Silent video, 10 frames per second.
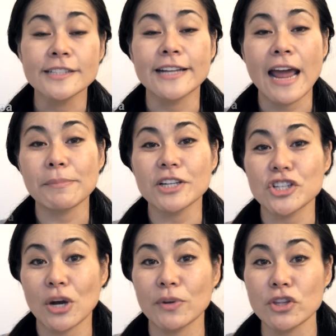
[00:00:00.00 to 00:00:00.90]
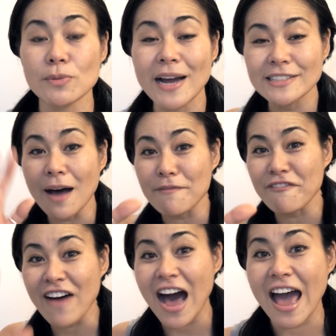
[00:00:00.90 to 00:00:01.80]
Today, I'm going to share with you my top
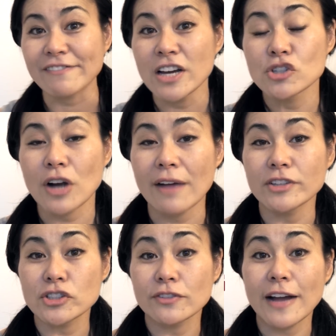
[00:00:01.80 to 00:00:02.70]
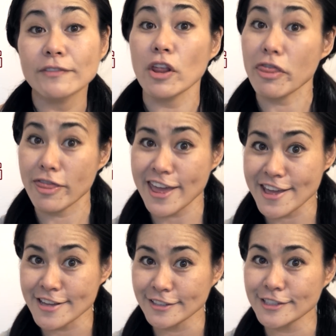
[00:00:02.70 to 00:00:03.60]
5 travel survival
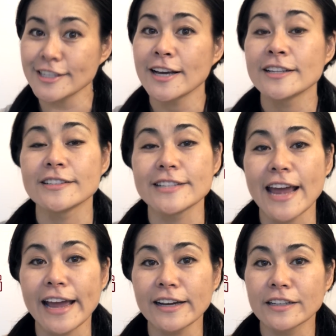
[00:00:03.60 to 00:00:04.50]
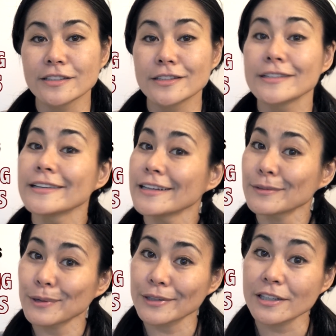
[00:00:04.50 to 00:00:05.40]
things to take in
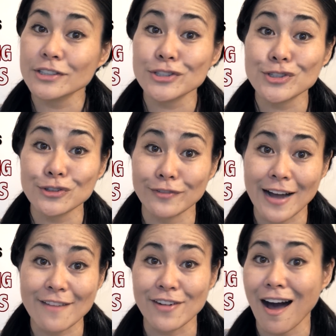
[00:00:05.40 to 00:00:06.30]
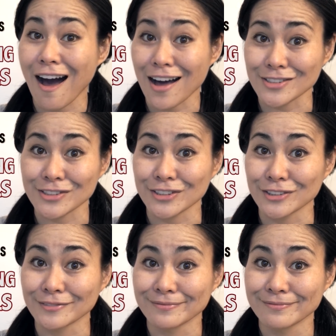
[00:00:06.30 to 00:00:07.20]
order to survive a hostel.